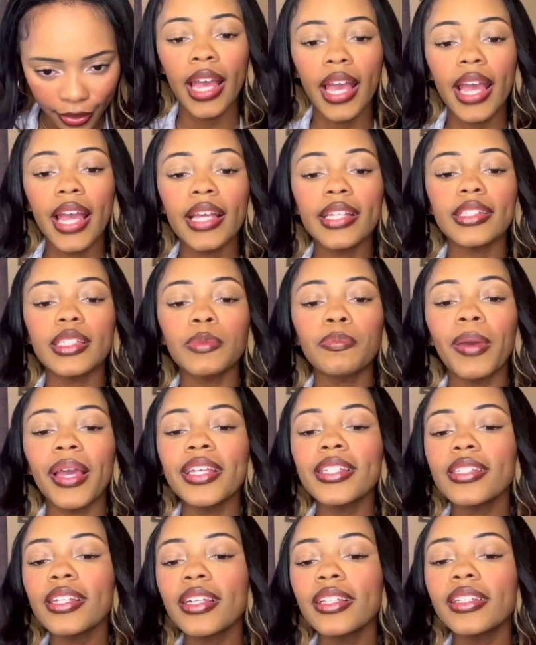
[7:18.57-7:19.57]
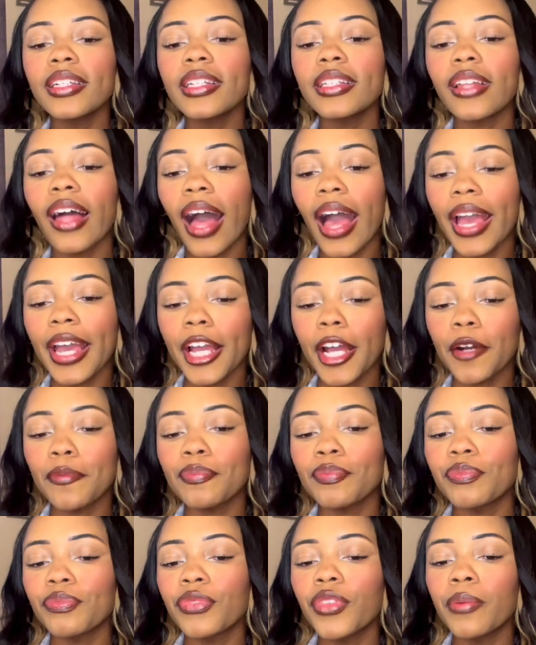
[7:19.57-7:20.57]
It's basically like
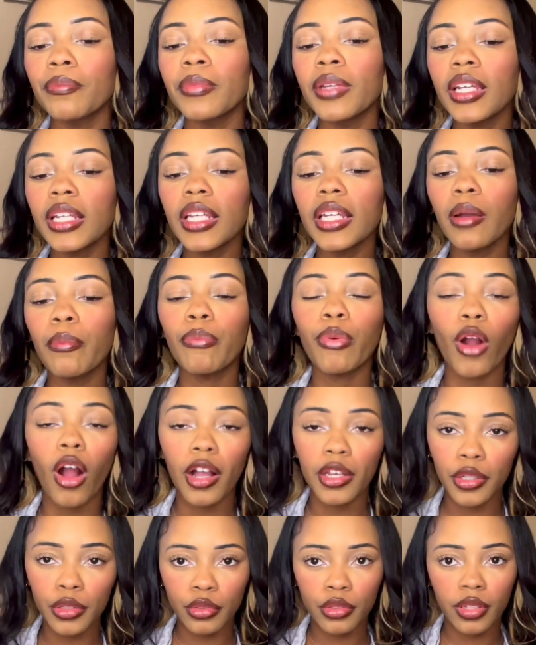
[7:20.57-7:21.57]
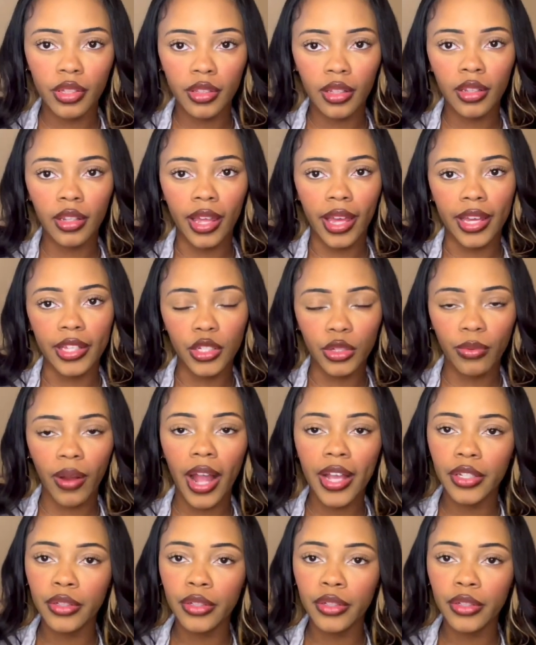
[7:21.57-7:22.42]
the media brought you to the ledge, right?